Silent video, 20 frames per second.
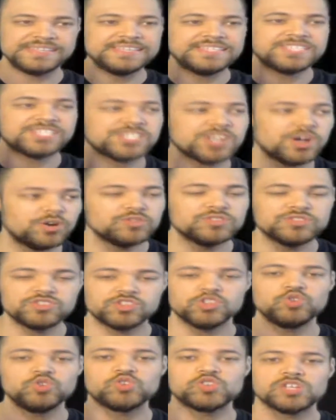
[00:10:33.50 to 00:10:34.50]
he showed
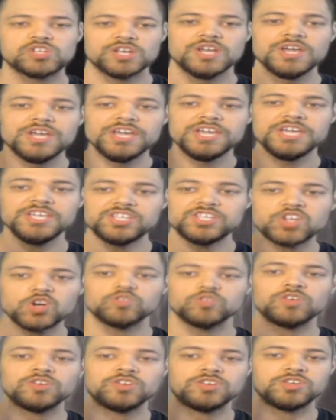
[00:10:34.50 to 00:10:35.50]

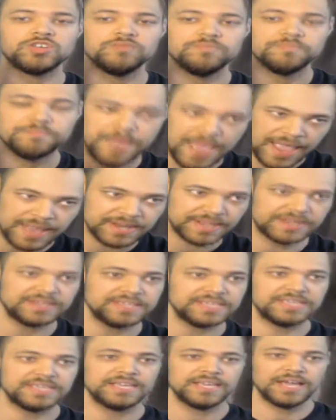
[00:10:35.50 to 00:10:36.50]
the
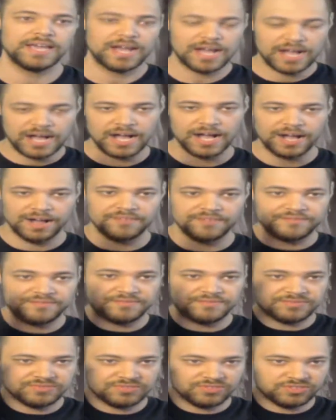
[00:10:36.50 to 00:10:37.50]
humanity of
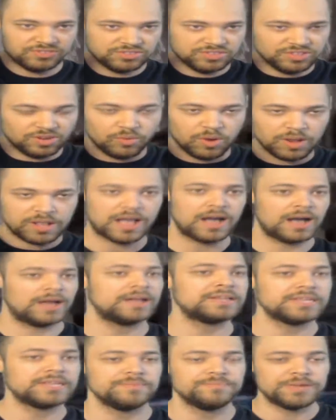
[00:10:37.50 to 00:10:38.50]
the
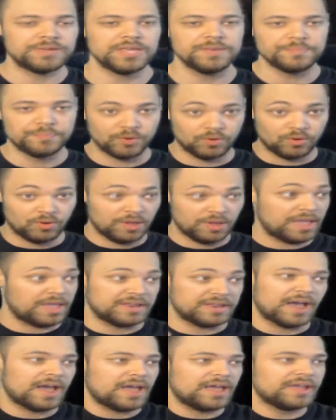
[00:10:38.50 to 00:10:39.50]
Wakandan people,
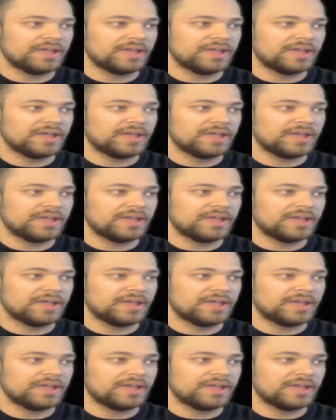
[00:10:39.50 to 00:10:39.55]
and